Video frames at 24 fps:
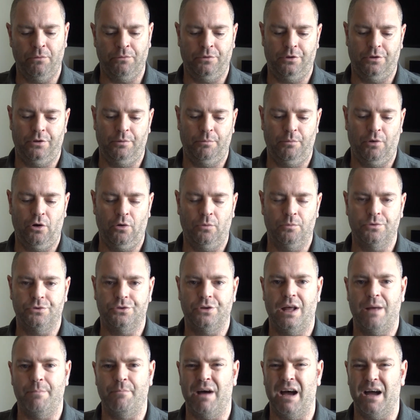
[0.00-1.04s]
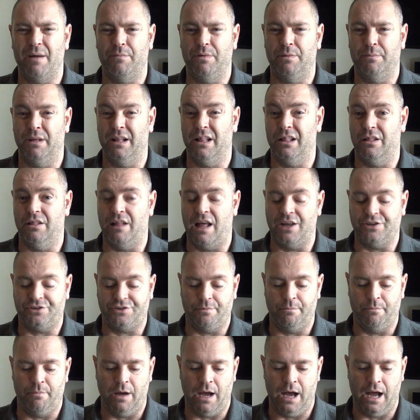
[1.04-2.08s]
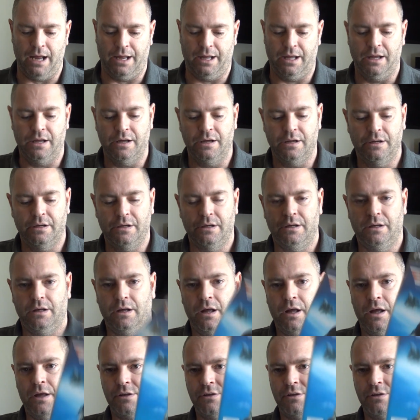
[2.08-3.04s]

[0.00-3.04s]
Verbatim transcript: at the moment so that might be my last buy uh, to